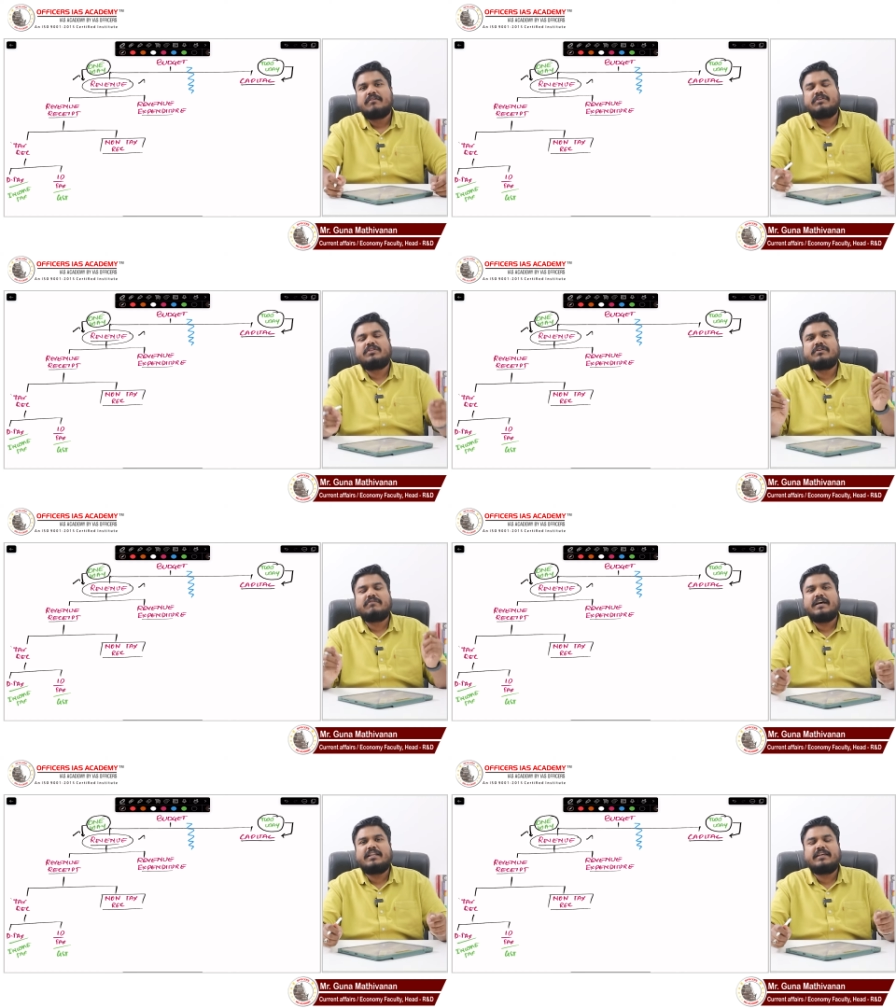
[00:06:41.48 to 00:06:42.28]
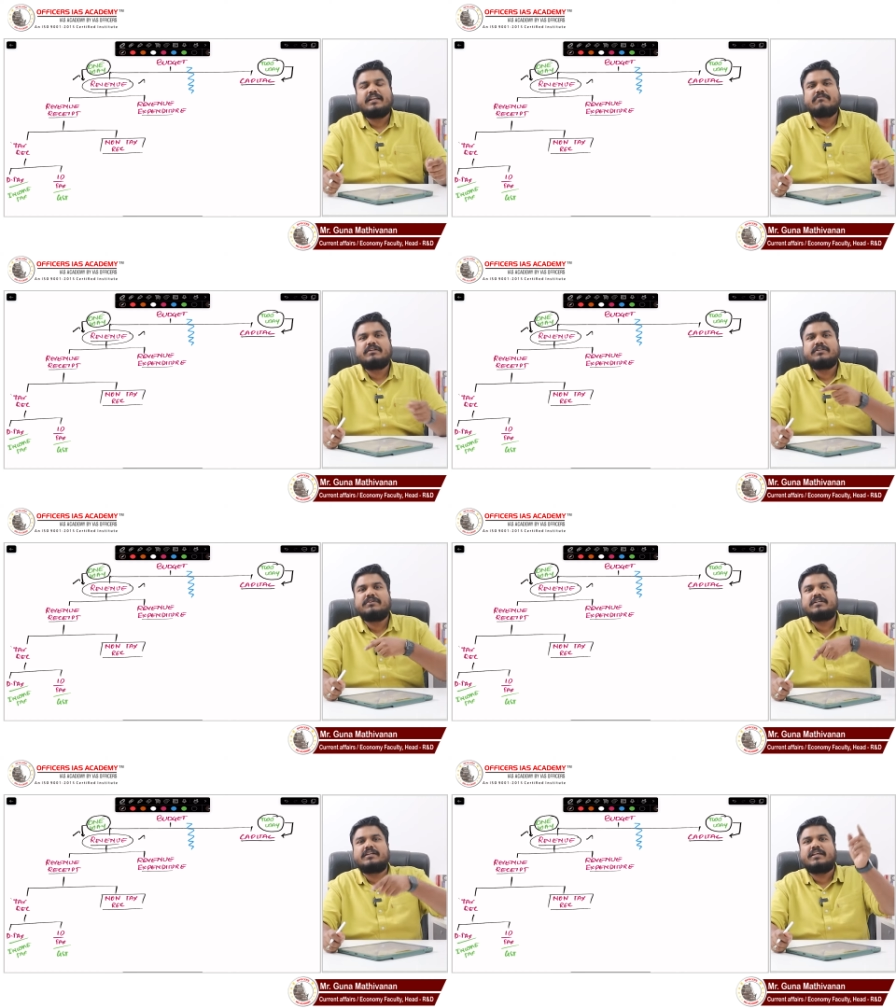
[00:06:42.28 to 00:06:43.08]
without wearing helmet you
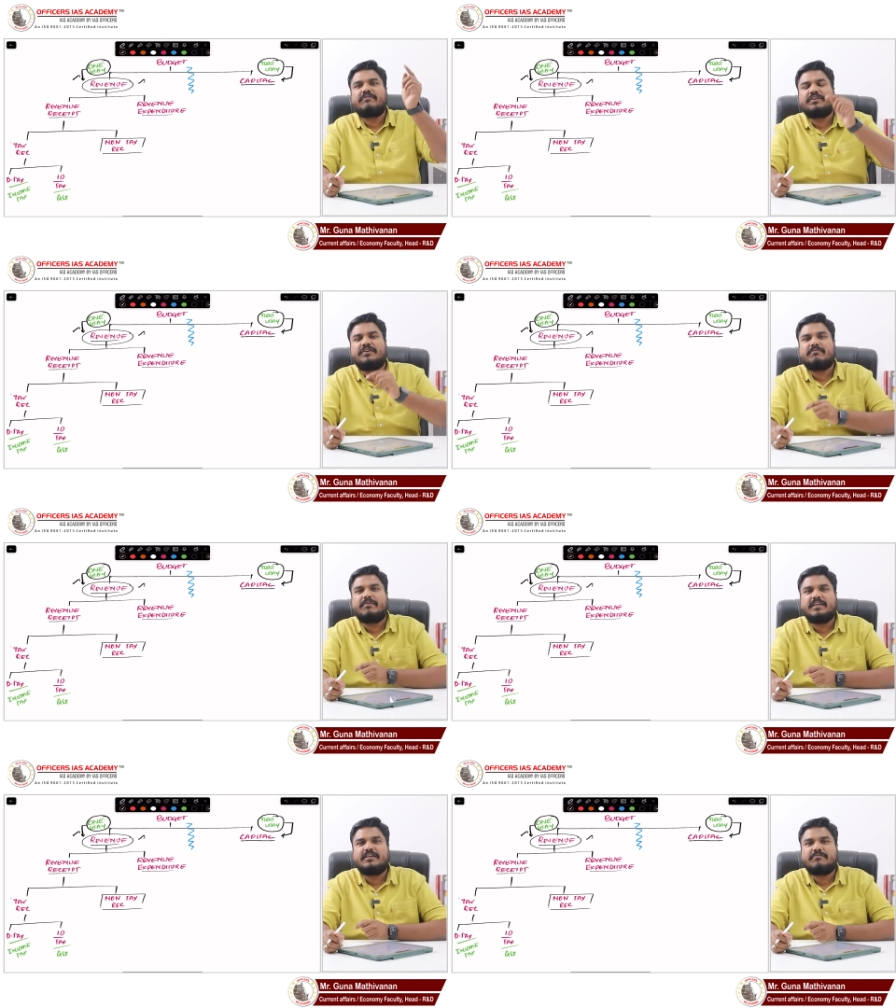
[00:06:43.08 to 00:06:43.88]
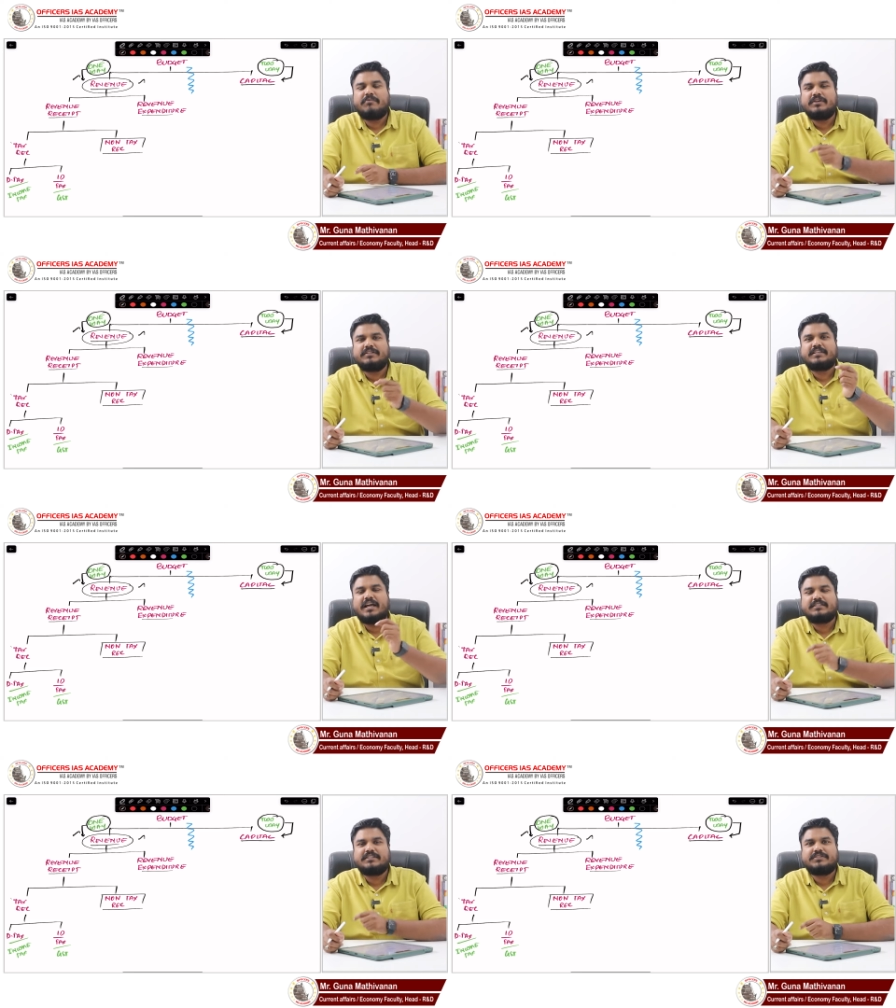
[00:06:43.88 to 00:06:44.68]
are driving your bike police
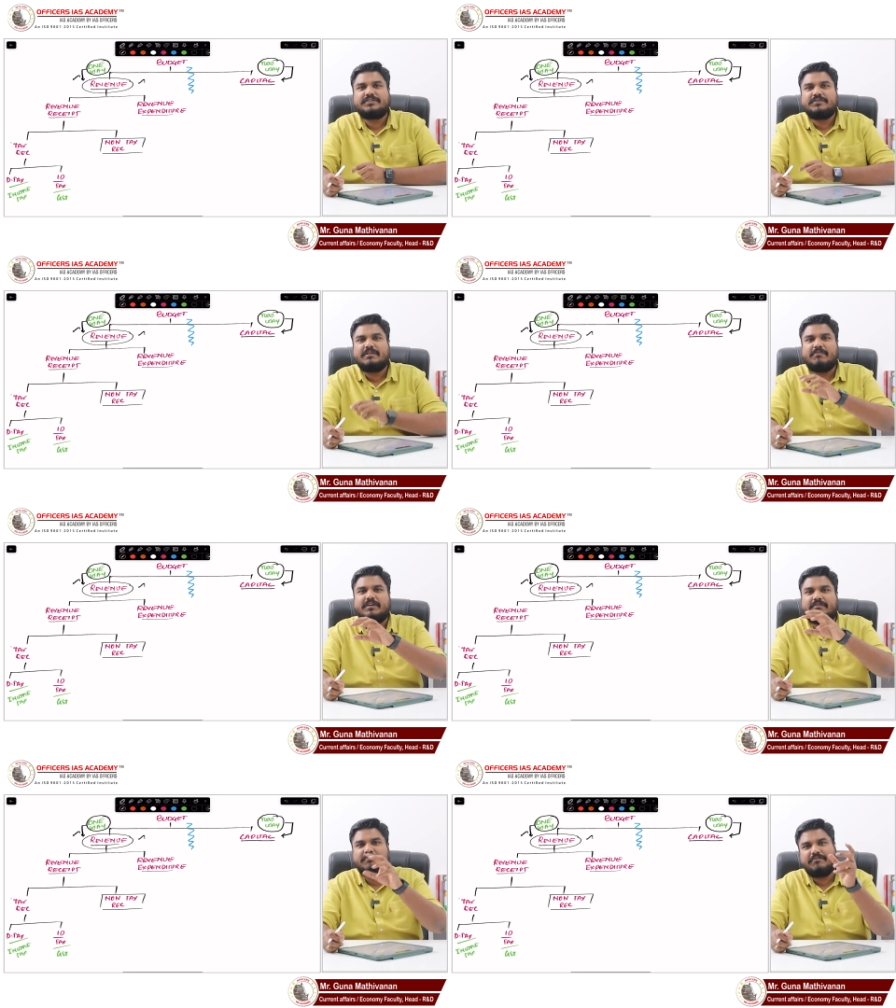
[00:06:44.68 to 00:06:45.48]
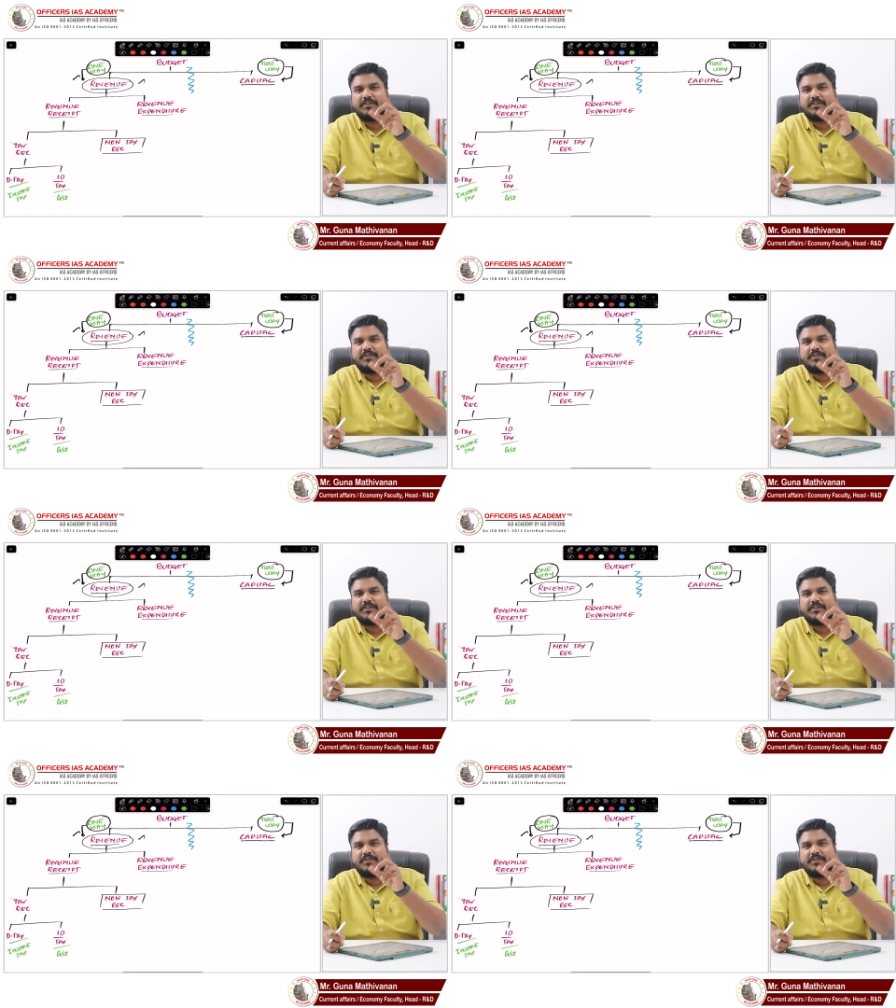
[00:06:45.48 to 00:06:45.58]
catches you the money,